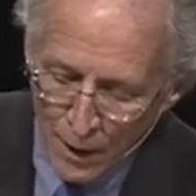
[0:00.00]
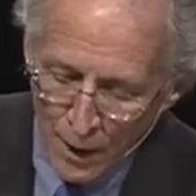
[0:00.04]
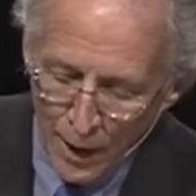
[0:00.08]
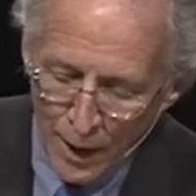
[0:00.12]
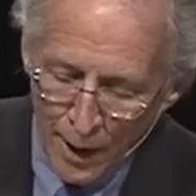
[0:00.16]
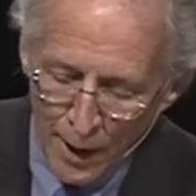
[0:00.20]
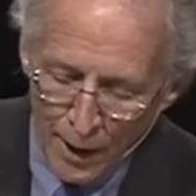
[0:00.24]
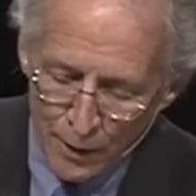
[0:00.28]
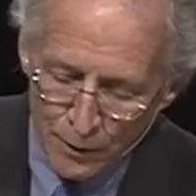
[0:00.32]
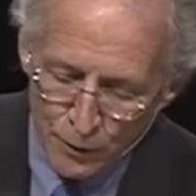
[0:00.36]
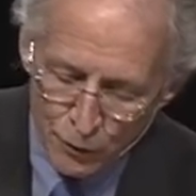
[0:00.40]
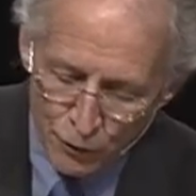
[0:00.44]

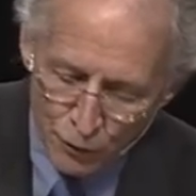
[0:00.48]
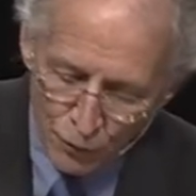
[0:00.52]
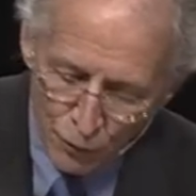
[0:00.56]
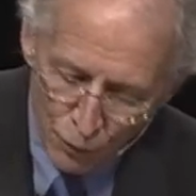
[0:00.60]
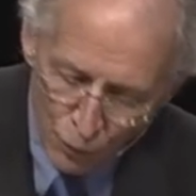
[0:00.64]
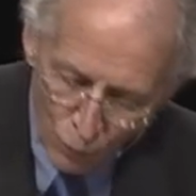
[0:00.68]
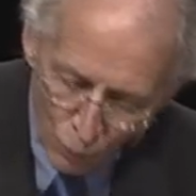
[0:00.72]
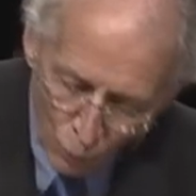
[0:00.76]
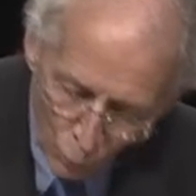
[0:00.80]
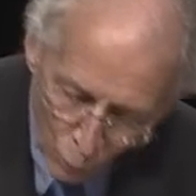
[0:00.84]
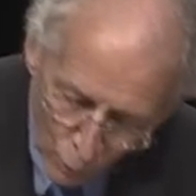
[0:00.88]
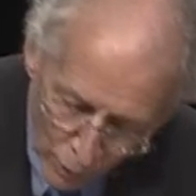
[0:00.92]
and
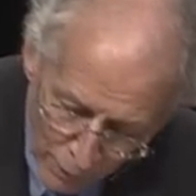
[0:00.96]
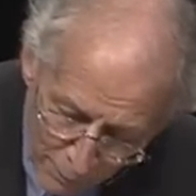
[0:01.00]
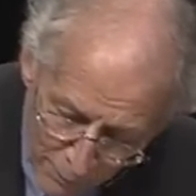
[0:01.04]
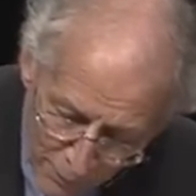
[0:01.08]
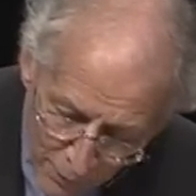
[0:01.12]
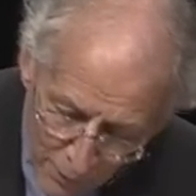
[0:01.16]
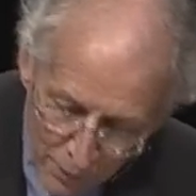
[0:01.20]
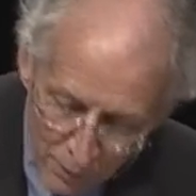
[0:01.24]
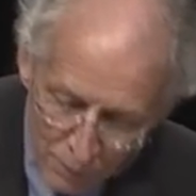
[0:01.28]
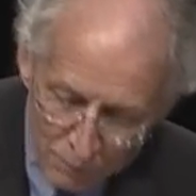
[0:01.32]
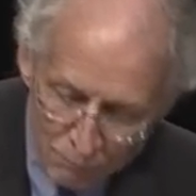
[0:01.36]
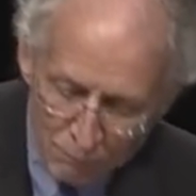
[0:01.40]
two
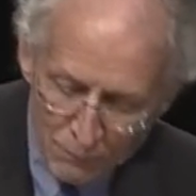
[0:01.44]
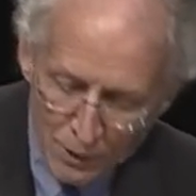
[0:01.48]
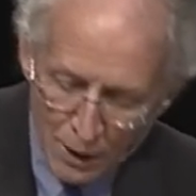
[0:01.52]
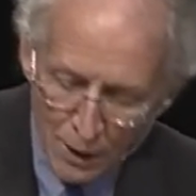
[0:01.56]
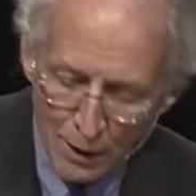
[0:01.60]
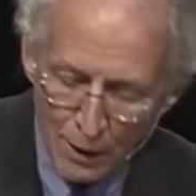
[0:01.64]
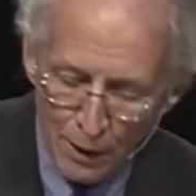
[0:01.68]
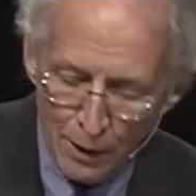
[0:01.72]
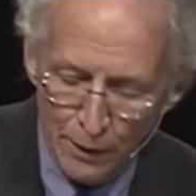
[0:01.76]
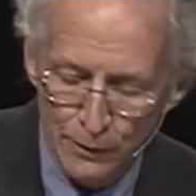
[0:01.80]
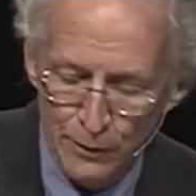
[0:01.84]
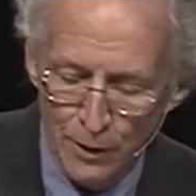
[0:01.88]
women
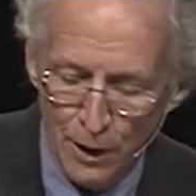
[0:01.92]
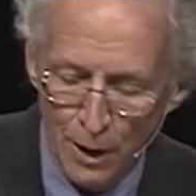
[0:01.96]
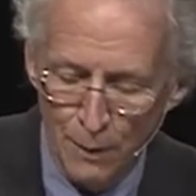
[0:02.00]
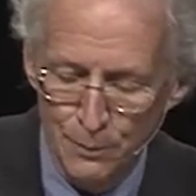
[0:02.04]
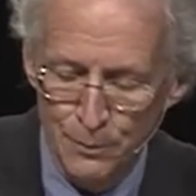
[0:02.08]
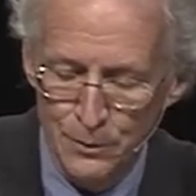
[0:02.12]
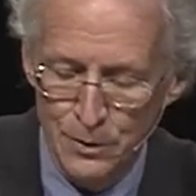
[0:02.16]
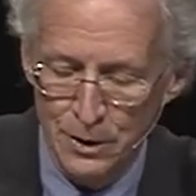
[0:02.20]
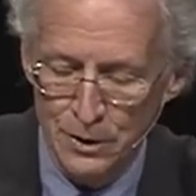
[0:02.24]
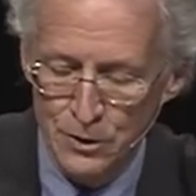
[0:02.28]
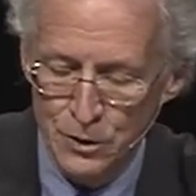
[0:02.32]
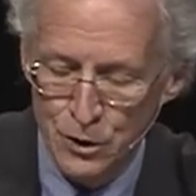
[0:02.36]

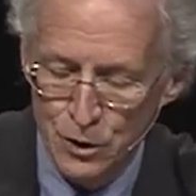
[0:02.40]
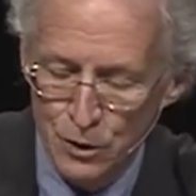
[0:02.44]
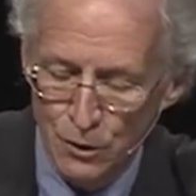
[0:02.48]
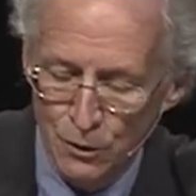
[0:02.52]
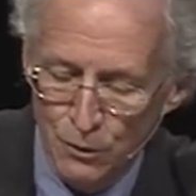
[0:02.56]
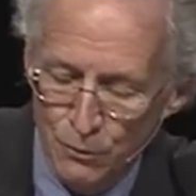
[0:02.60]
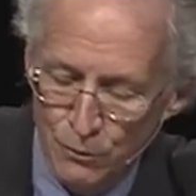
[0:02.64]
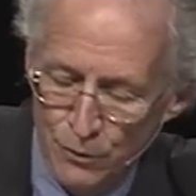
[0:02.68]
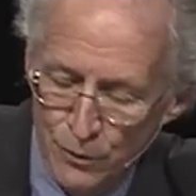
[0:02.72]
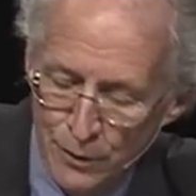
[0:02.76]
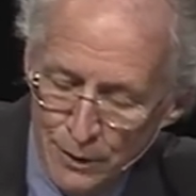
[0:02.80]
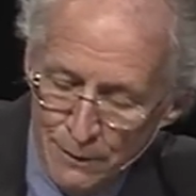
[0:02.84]
adopting
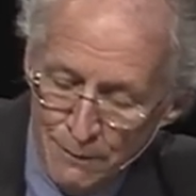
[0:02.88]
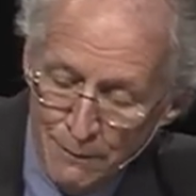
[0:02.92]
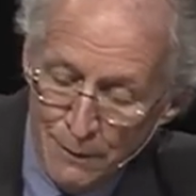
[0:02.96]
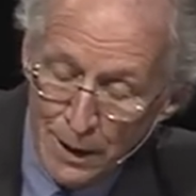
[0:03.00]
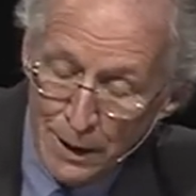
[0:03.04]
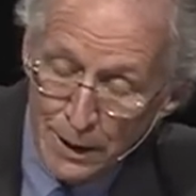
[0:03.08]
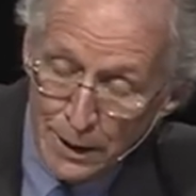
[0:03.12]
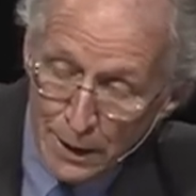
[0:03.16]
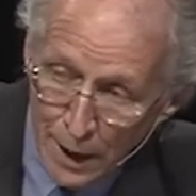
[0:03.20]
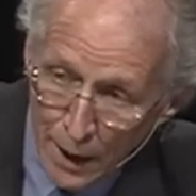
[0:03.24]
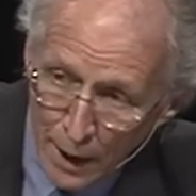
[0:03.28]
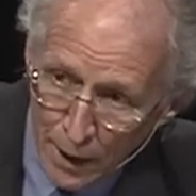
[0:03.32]
children
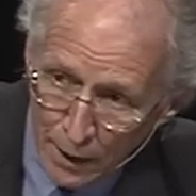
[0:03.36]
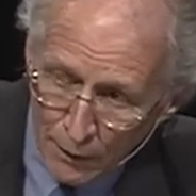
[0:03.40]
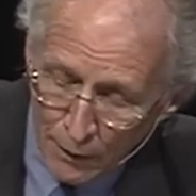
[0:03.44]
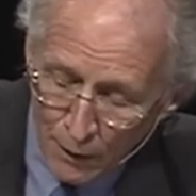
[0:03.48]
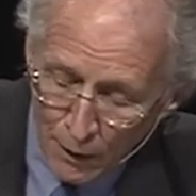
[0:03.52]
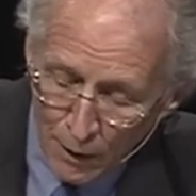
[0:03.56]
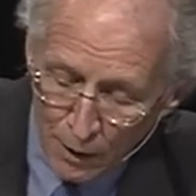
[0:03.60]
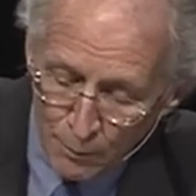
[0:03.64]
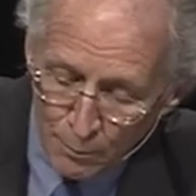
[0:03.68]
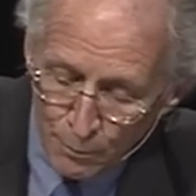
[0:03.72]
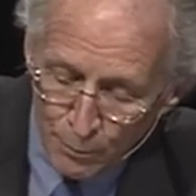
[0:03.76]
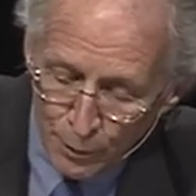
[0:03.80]

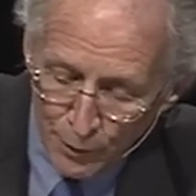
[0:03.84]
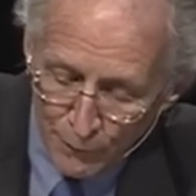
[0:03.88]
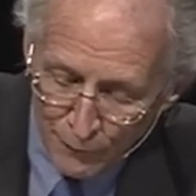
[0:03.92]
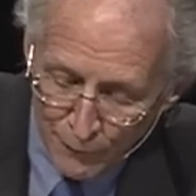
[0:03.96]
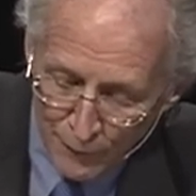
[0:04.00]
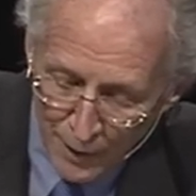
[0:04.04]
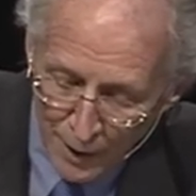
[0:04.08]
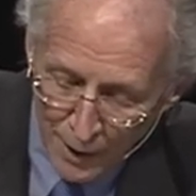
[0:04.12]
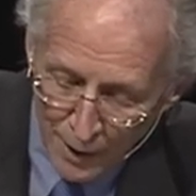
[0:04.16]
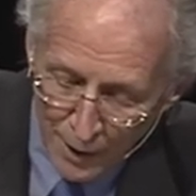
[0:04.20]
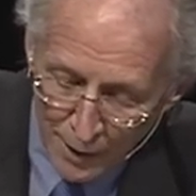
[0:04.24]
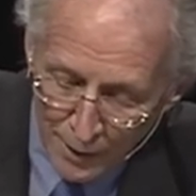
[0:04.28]
cannot
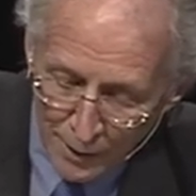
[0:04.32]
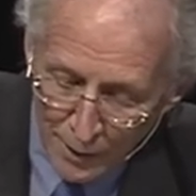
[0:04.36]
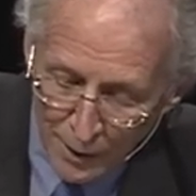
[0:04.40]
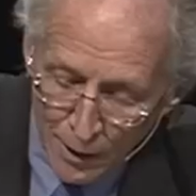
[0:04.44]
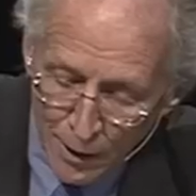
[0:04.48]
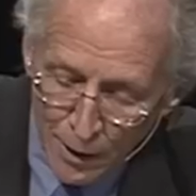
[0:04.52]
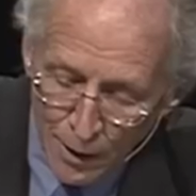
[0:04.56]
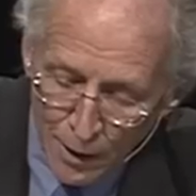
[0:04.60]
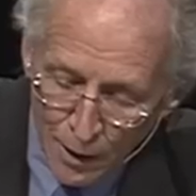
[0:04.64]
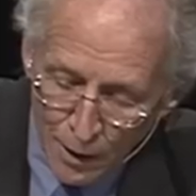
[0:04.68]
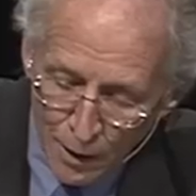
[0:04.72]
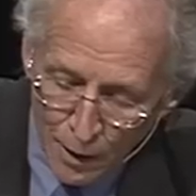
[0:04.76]
provide
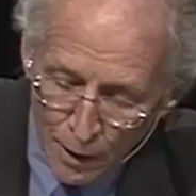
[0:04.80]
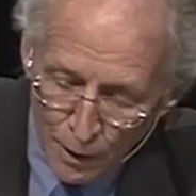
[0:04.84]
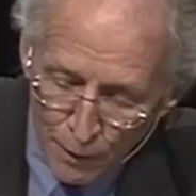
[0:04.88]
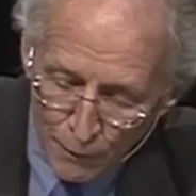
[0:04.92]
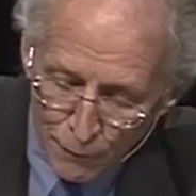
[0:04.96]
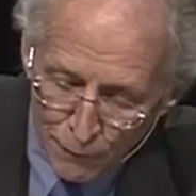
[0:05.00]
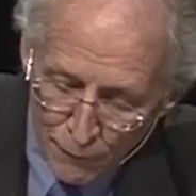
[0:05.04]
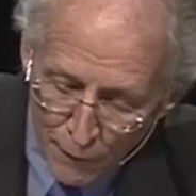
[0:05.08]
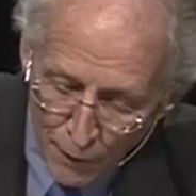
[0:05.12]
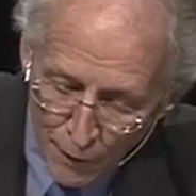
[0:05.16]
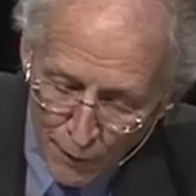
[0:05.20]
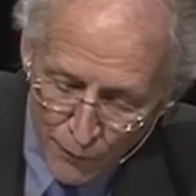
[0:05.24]

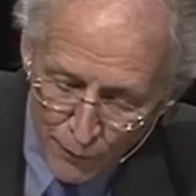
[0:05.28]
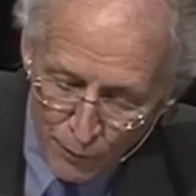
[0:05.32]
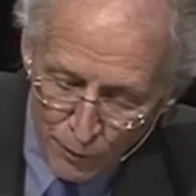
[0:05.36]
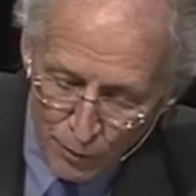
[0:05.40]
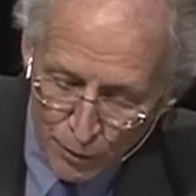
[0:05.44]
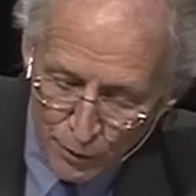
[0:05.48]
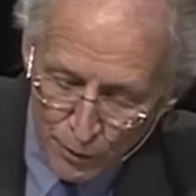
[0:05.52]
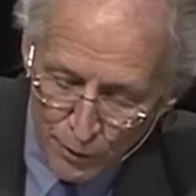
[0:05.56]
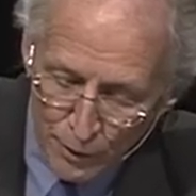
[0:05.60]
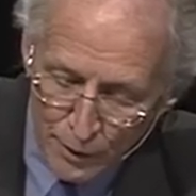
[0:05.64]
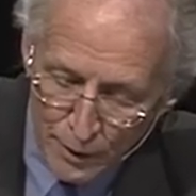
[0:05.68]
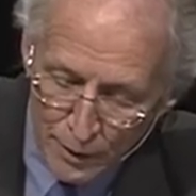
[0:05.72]

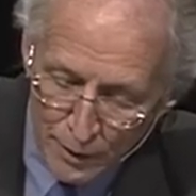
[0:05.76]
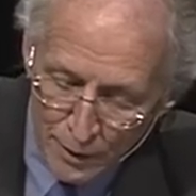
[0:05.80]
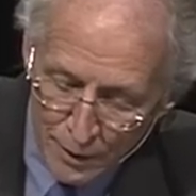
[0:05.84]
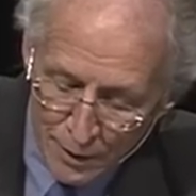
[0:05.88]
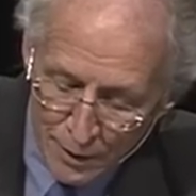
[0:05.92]
fatherhood.